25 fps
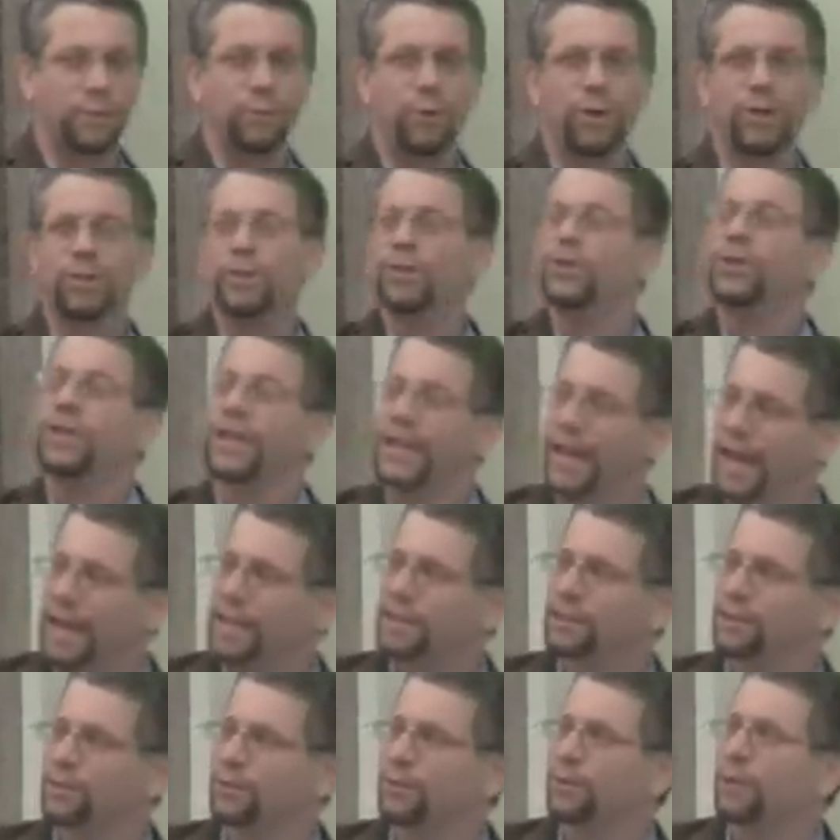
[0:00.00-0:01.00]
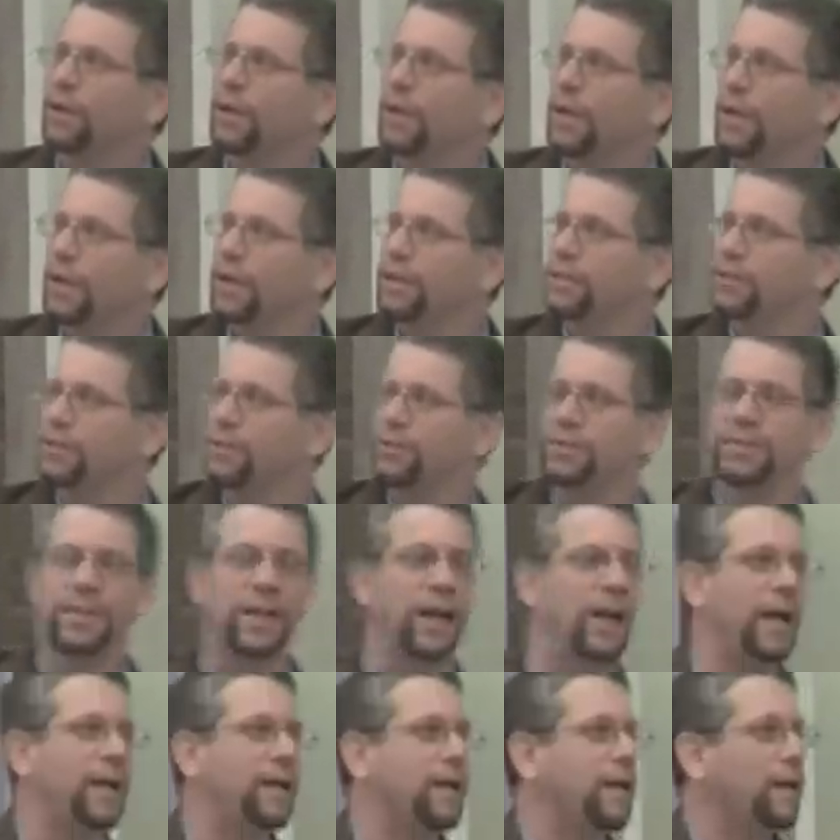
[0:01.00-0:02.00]
So what you can do is to
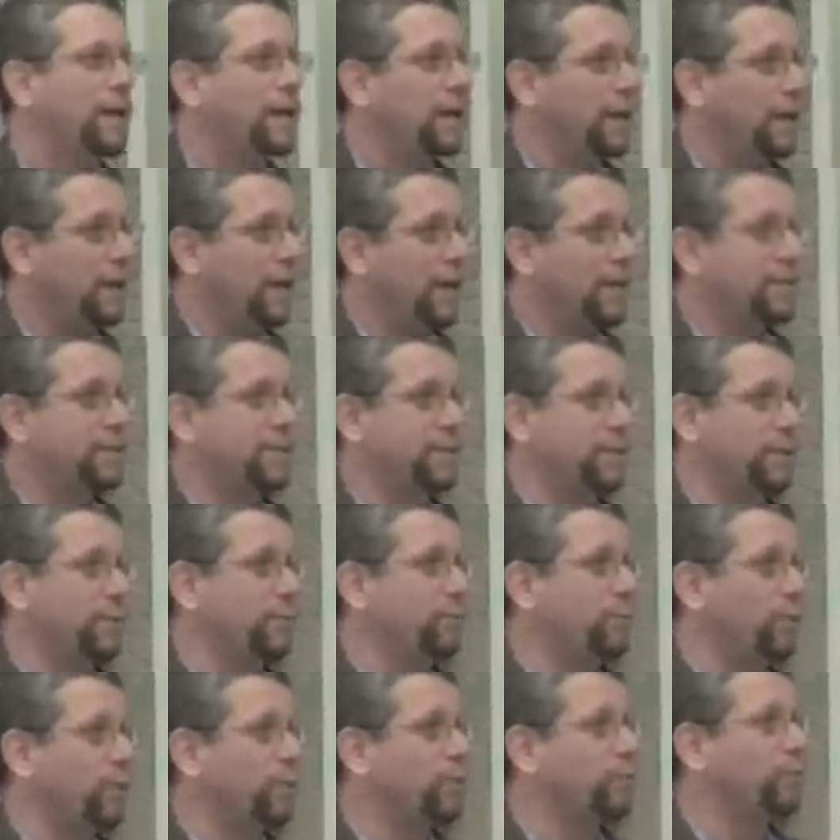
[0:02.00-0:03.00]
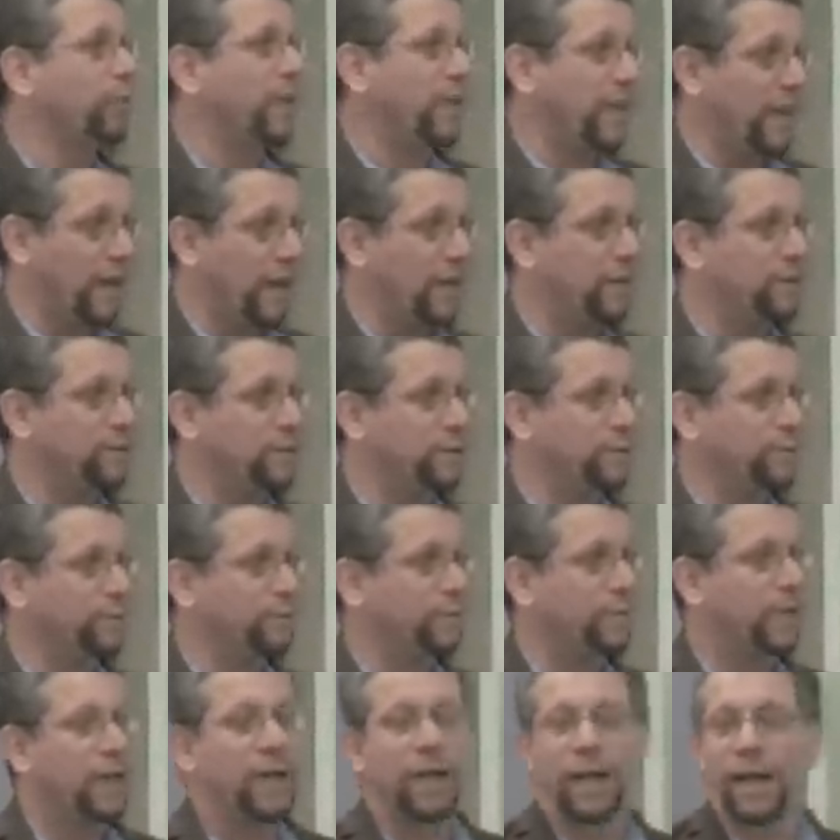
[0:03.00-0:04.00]
say, let's do what we can do.
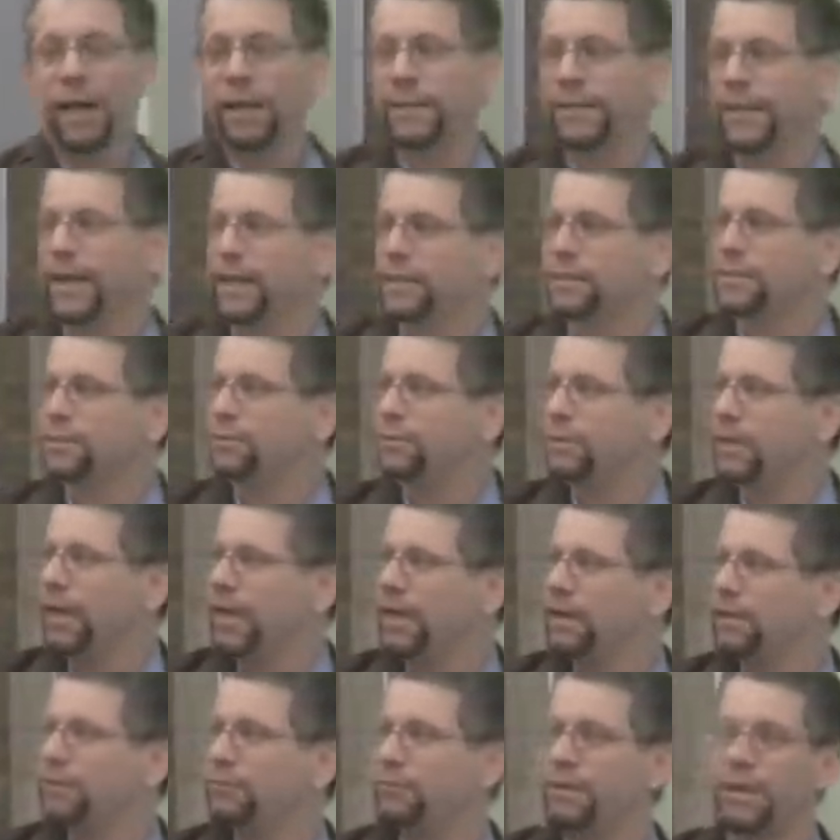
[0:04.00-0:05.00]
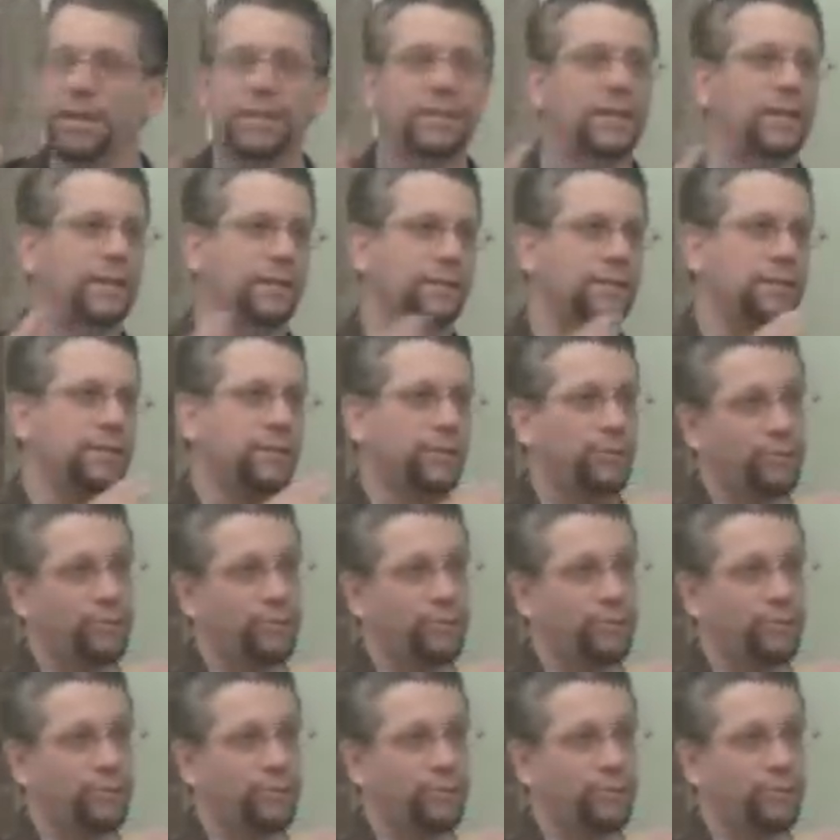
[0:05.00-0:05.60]
And that's to take readings